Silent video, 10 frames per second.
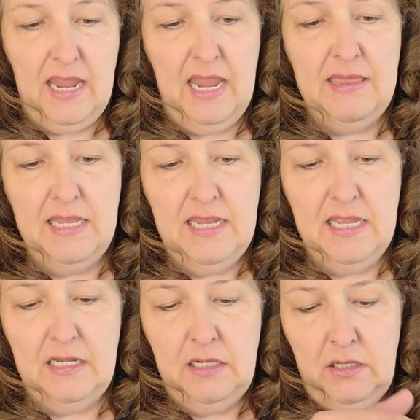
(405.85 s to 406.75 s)
And
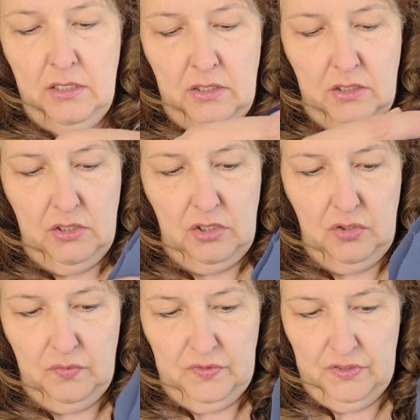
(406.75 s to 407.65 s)
then
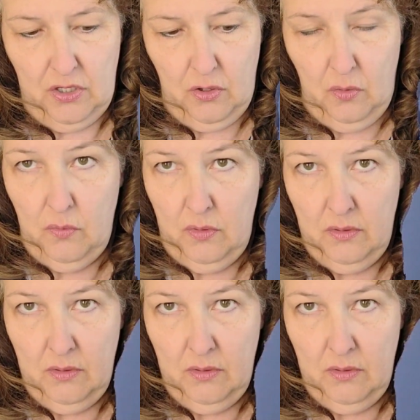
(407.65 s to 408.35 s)
you sew.